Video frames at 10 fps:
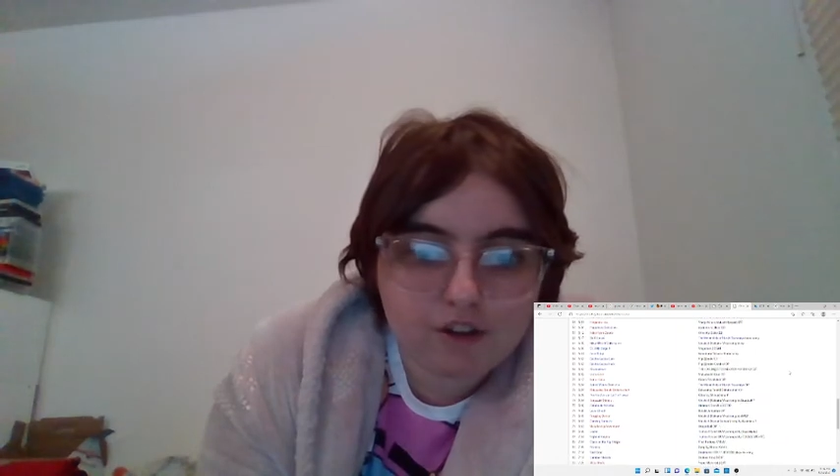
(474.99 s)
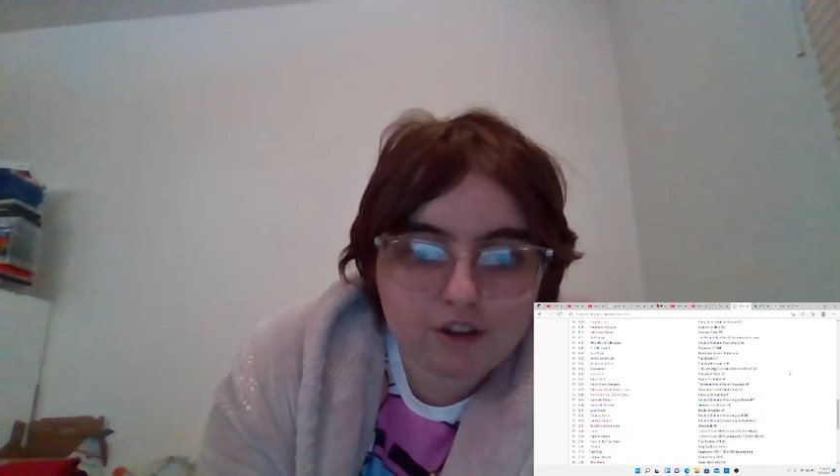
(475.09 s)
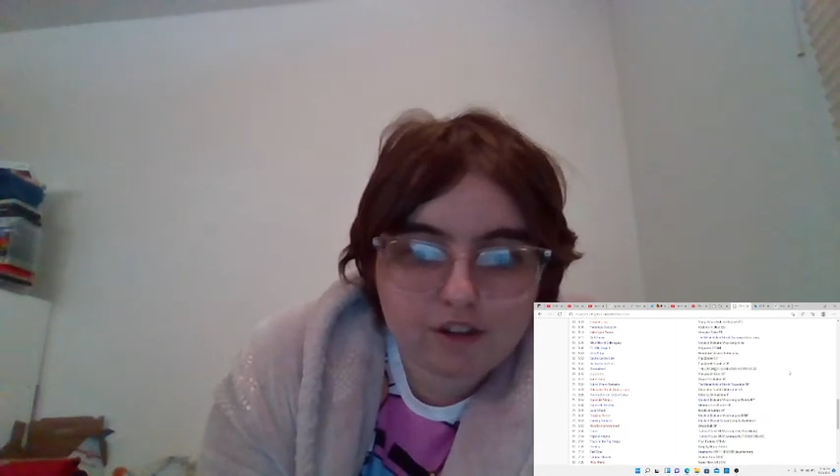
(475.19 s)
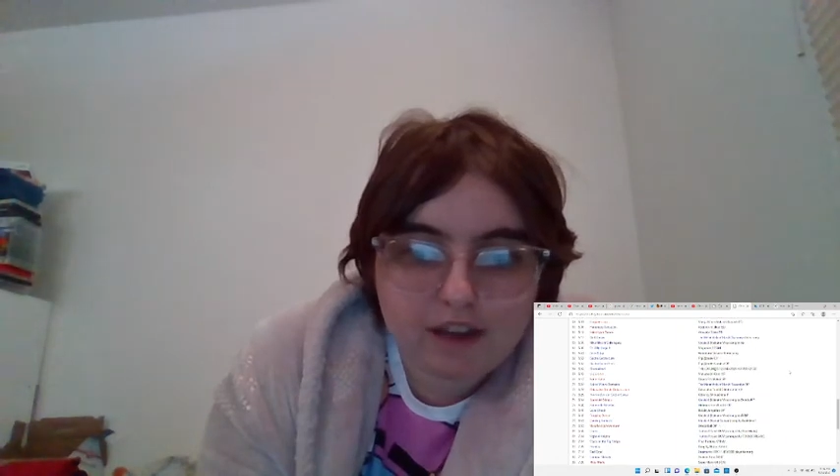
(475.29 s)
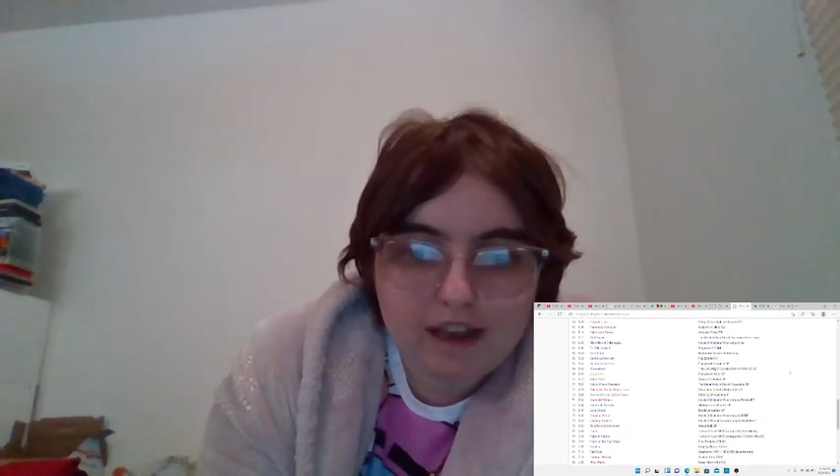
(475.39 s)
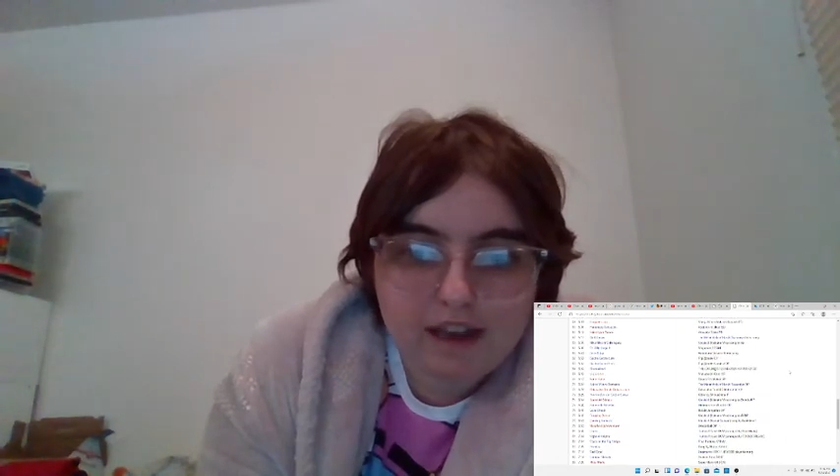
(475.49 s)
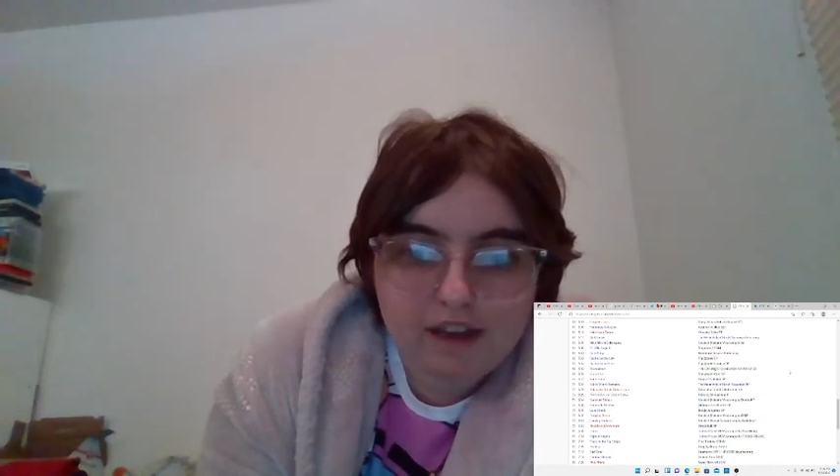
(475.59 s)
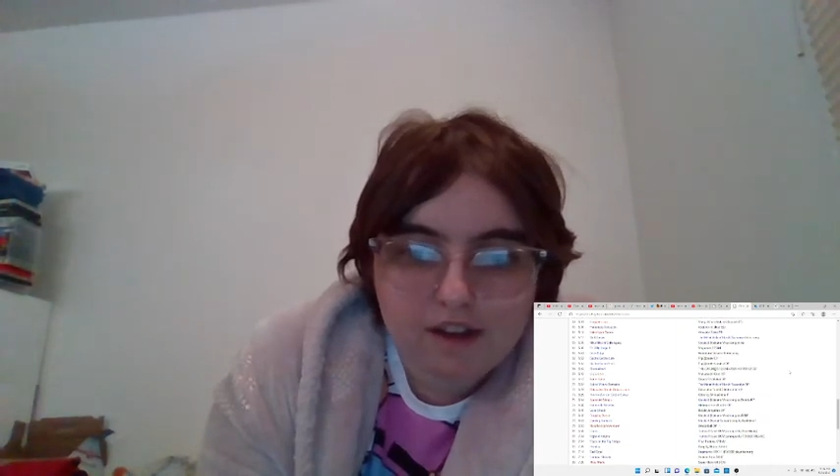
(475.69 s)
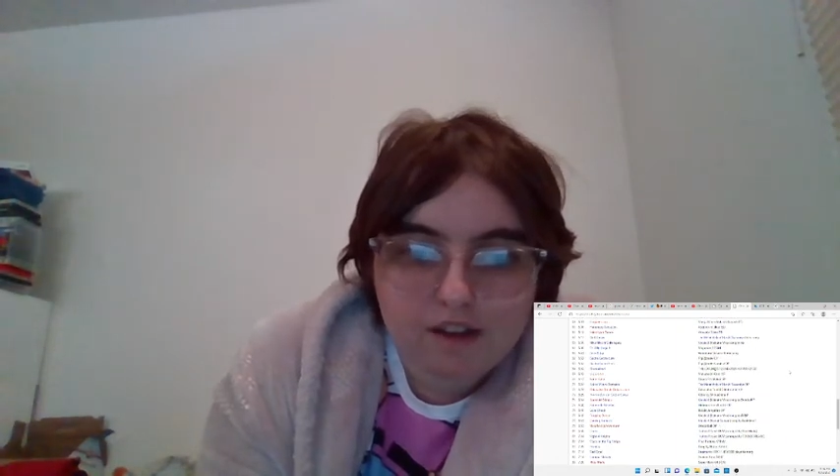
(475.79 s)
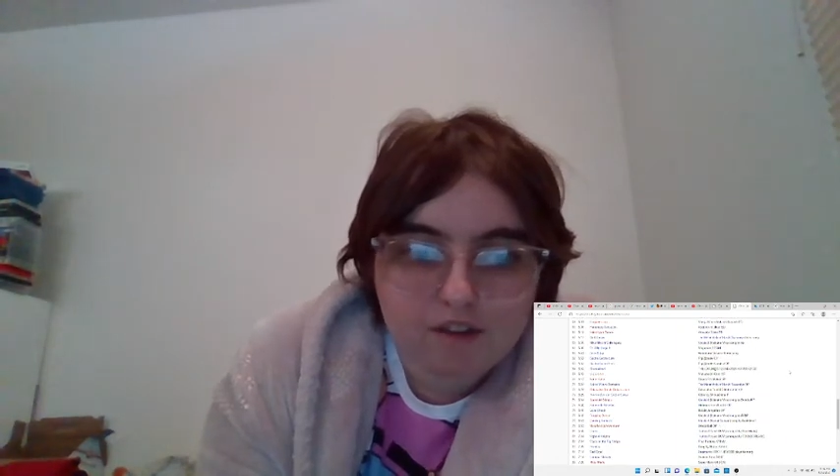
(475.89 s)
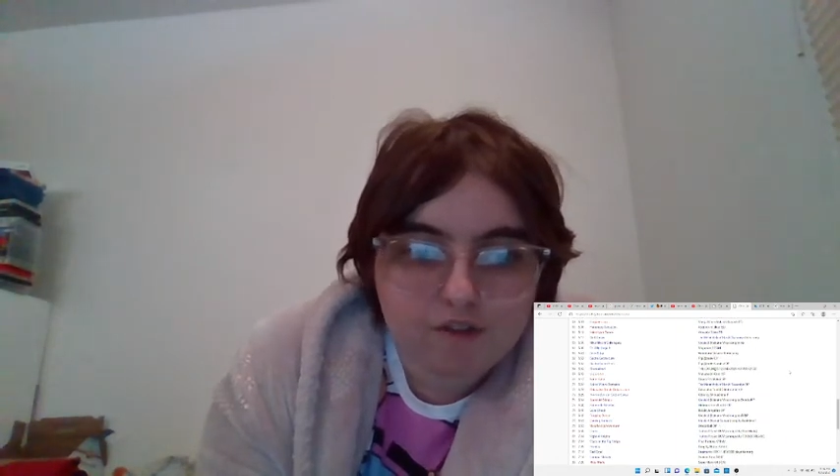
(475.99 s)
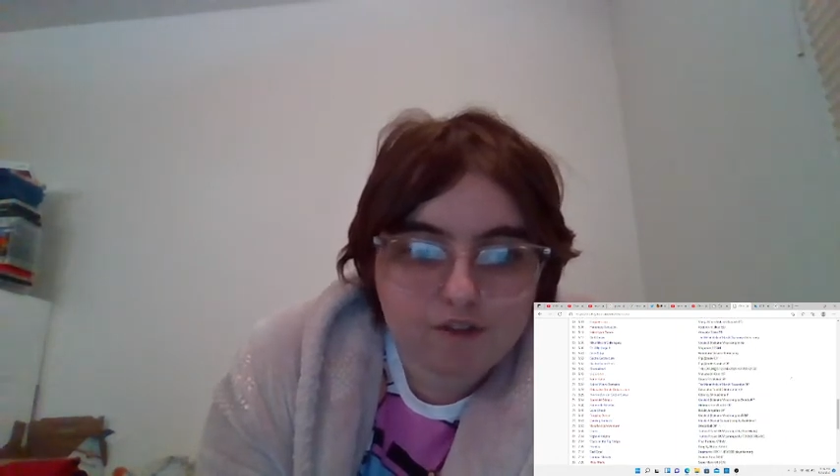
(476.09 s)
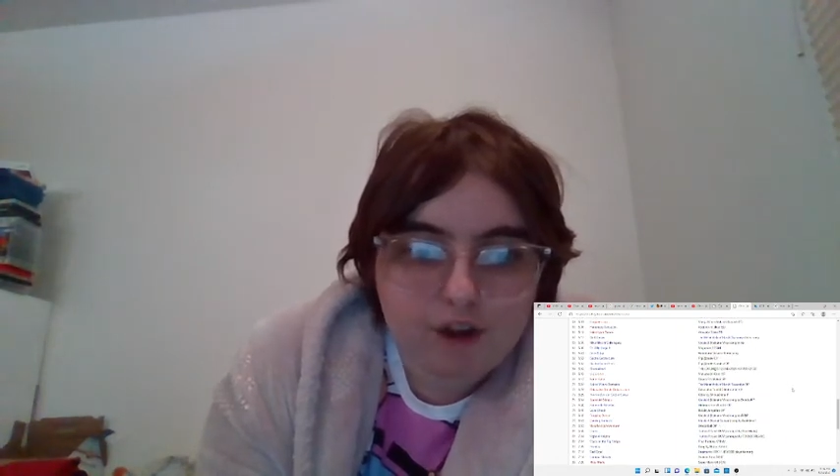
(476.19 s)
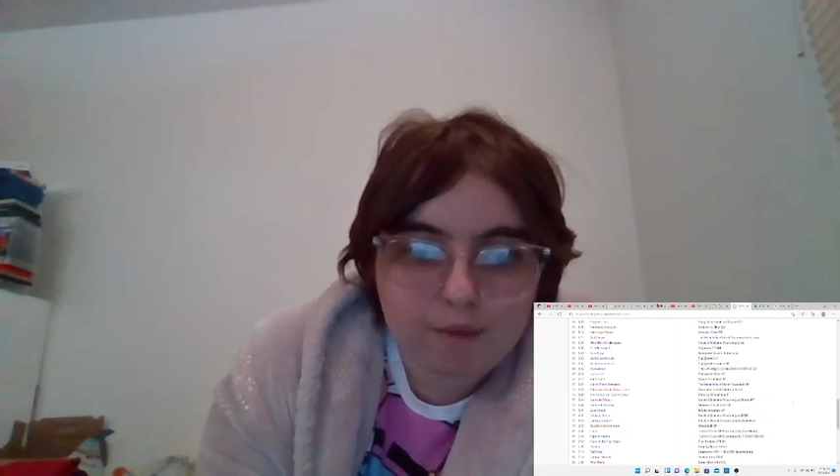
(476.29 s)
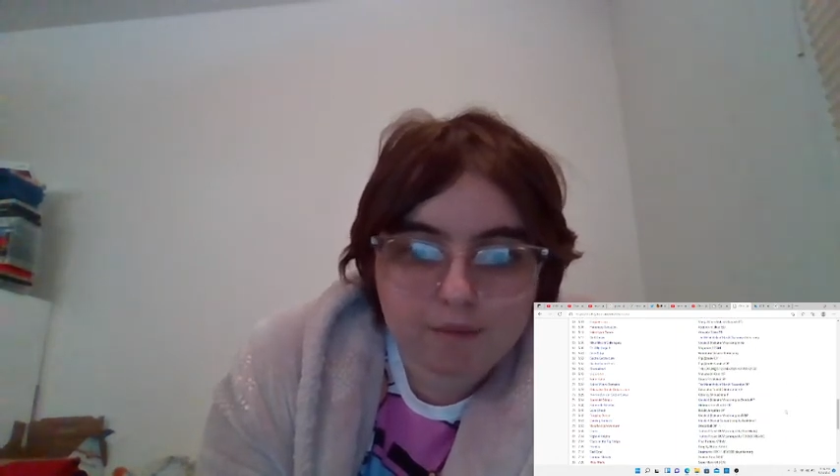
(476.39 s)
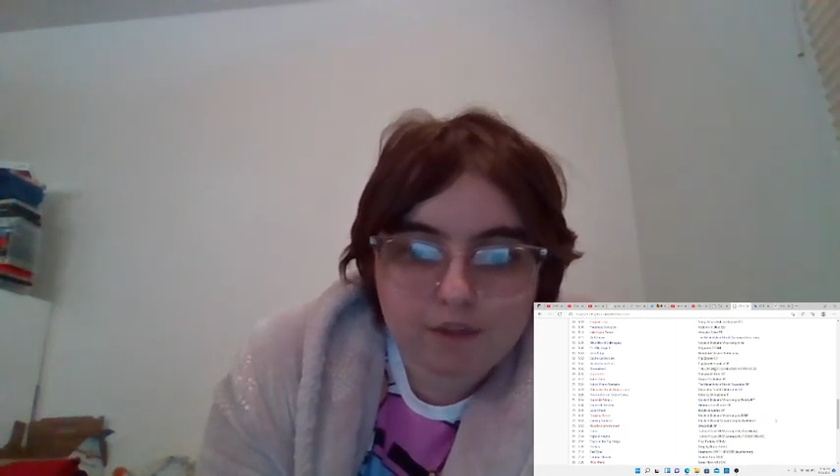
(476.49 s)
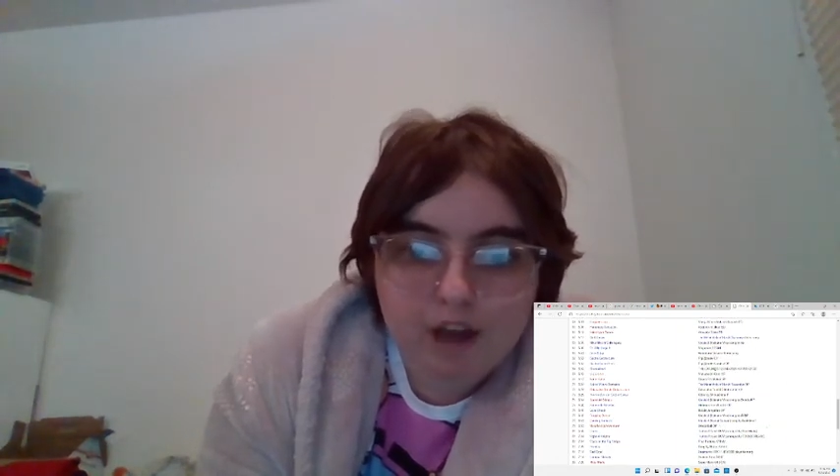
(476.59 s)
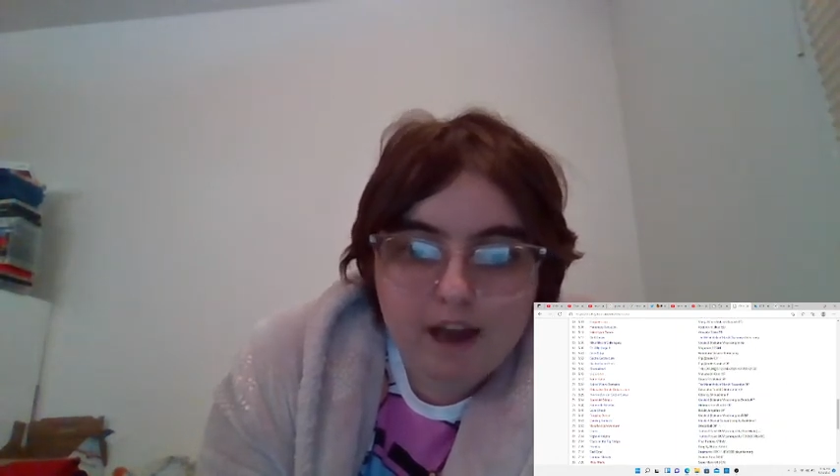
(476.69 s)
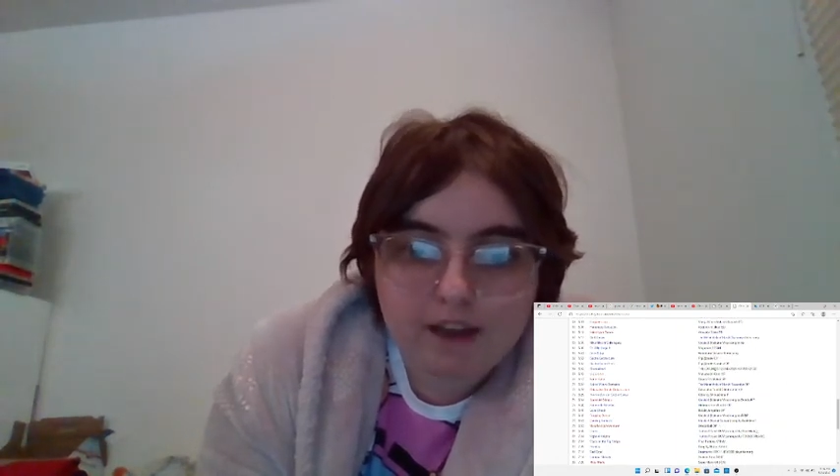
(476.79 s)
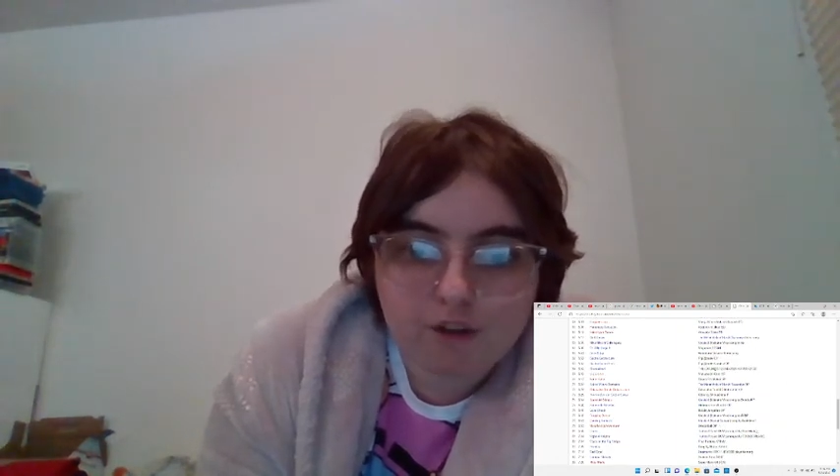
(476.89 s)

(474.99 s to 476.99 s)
Usate from